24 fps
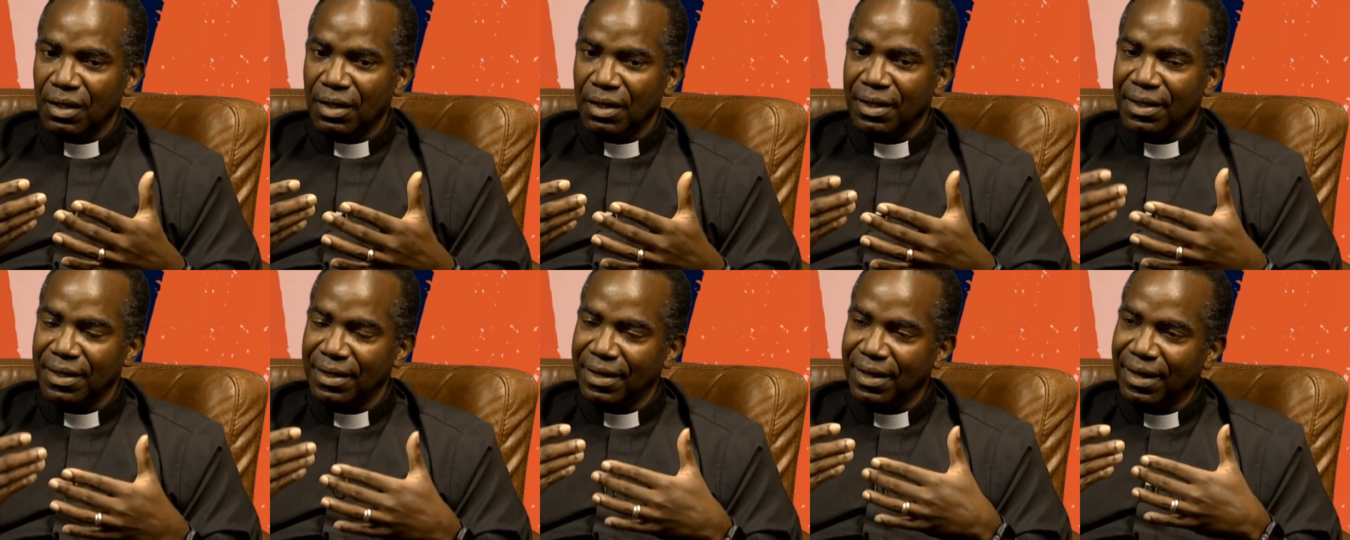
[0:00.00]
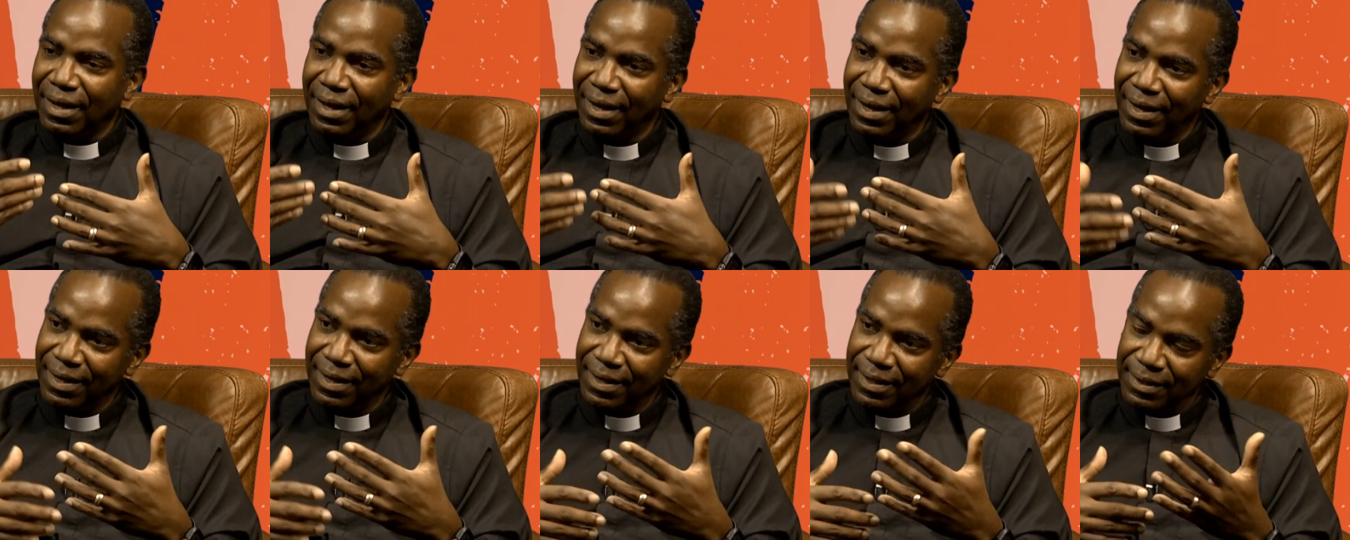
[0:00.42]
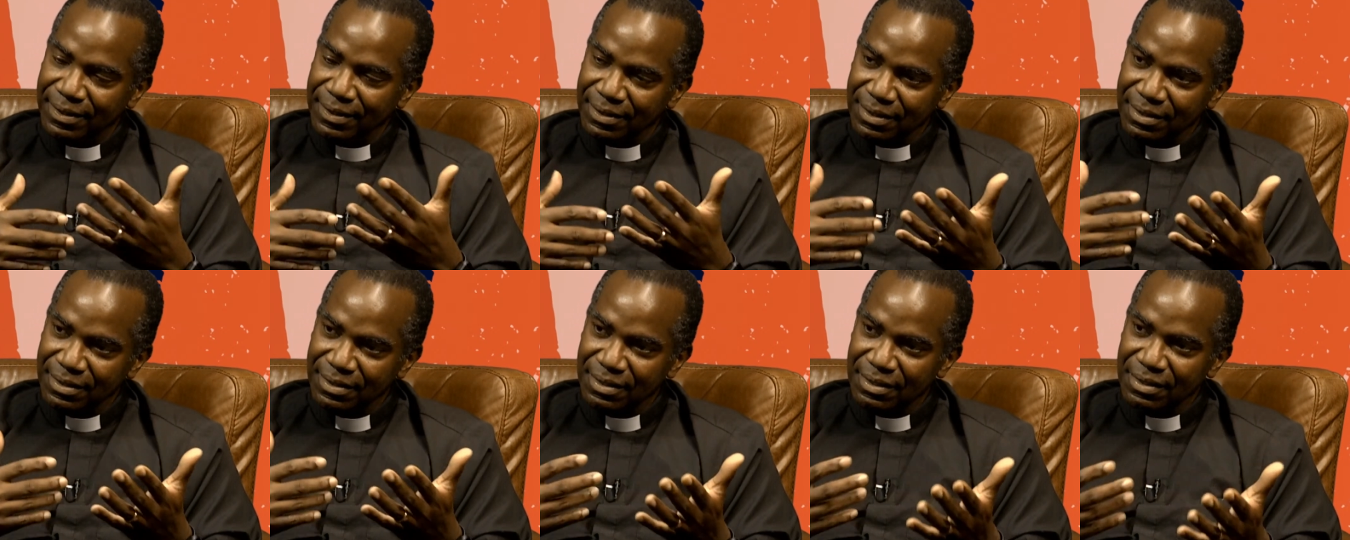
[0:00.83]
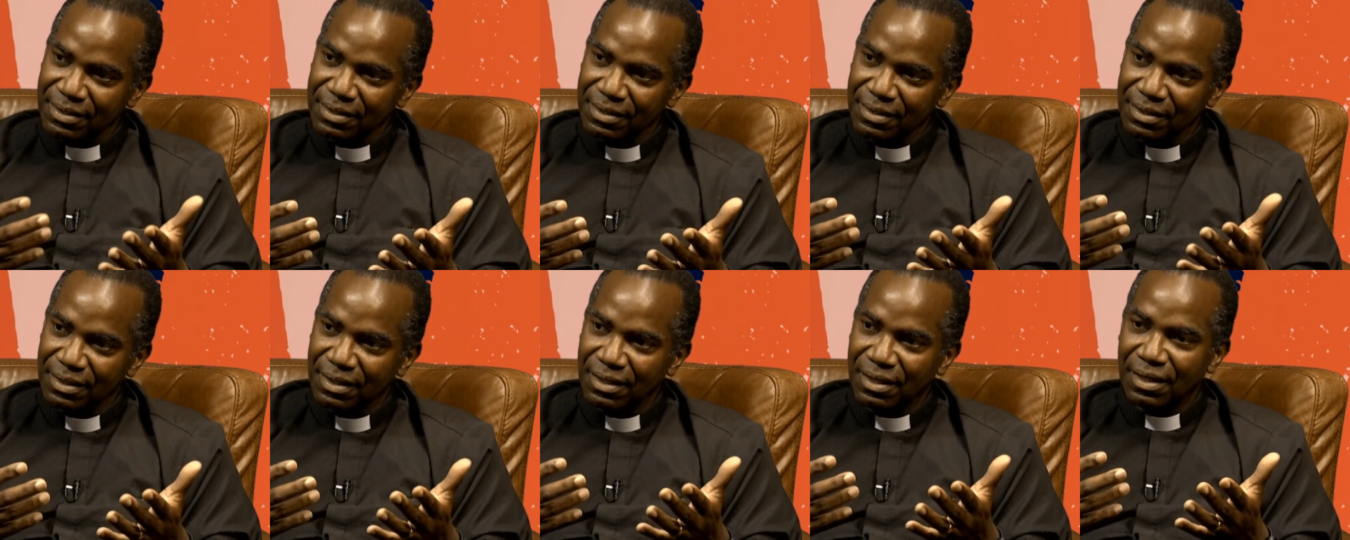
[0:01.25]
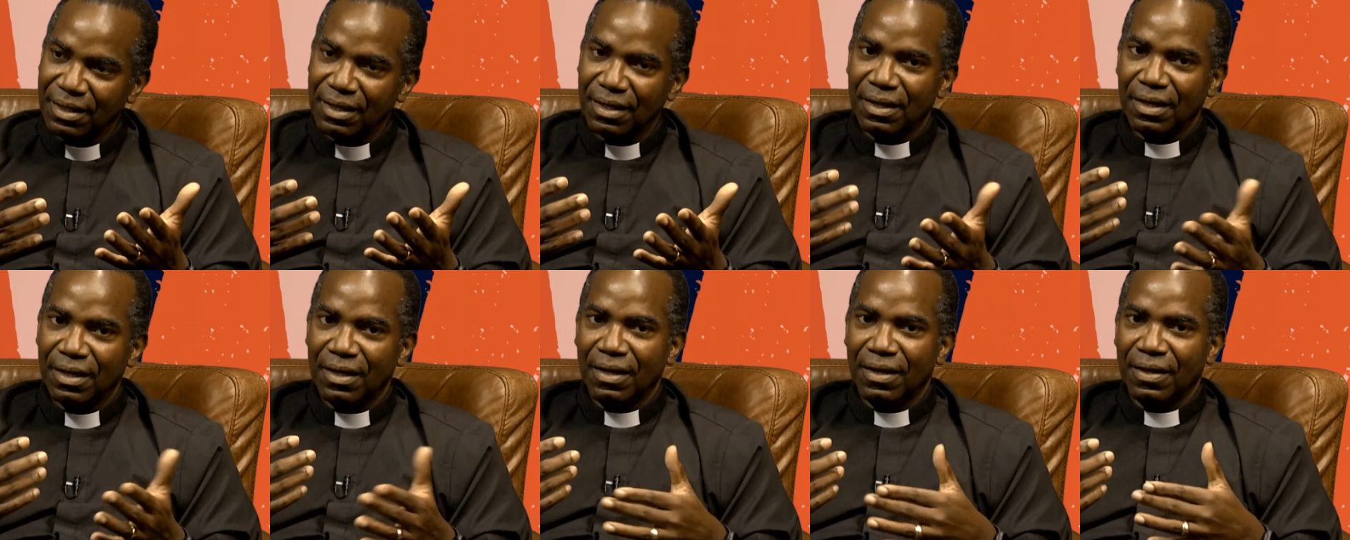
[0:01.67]
enhance
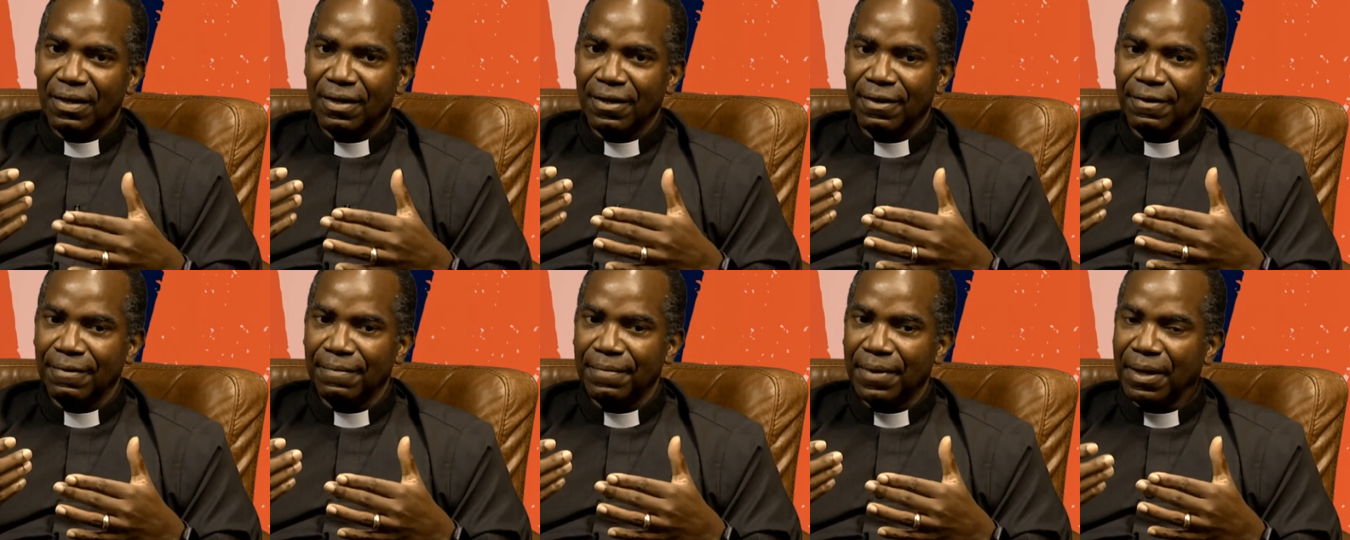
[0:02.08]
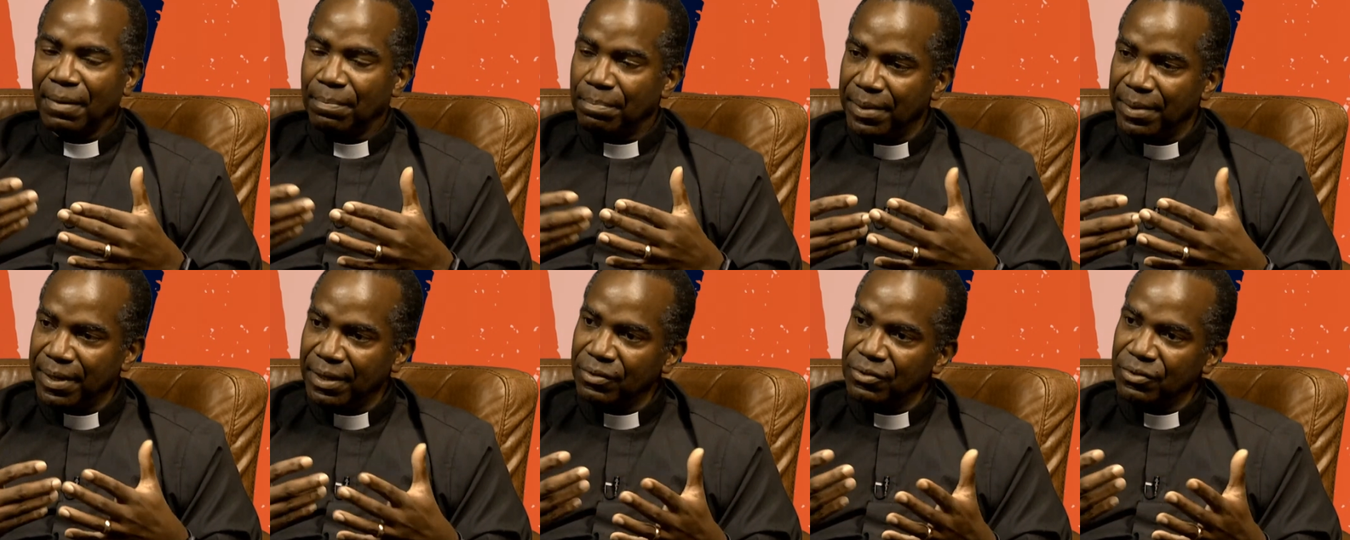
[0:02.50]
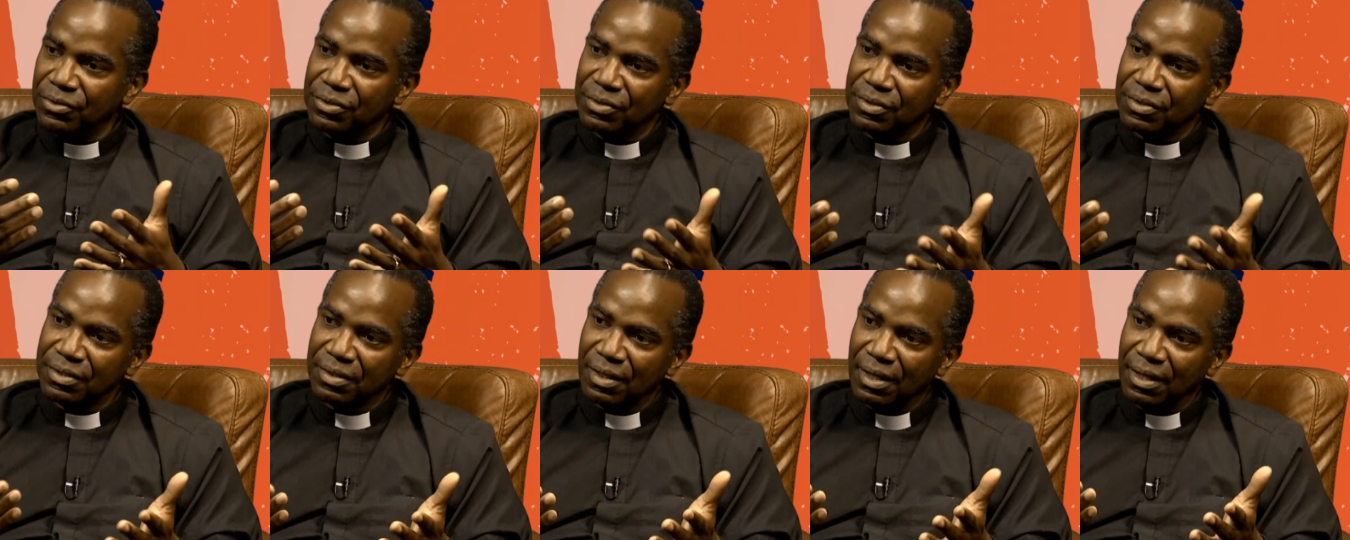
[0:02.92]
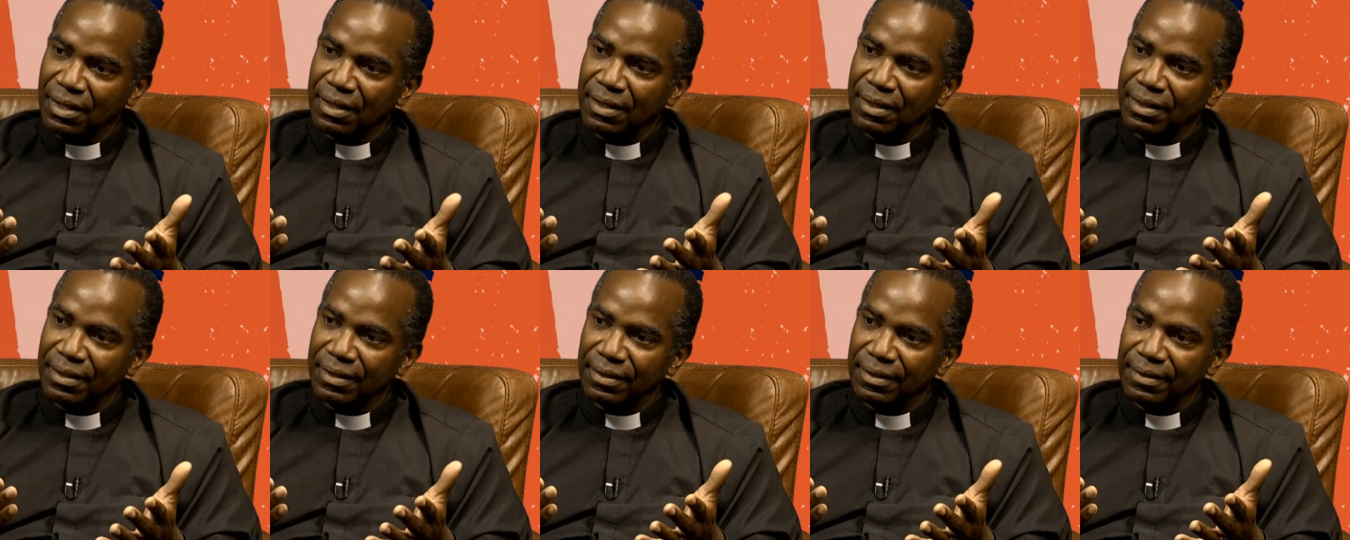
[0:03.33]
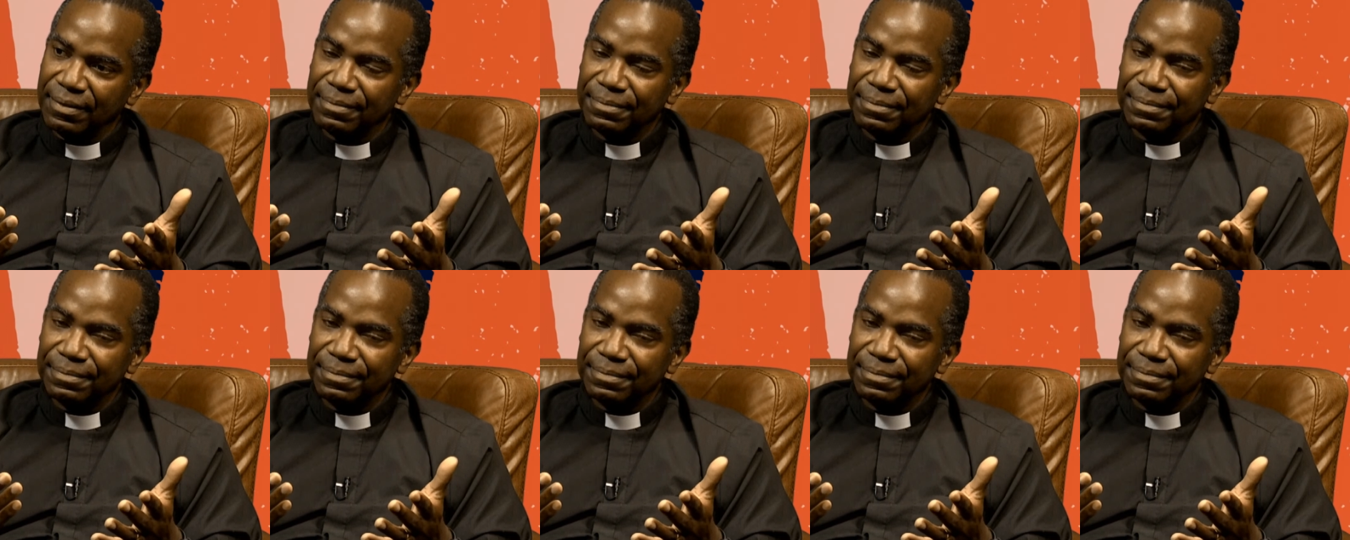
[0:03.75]
a better society.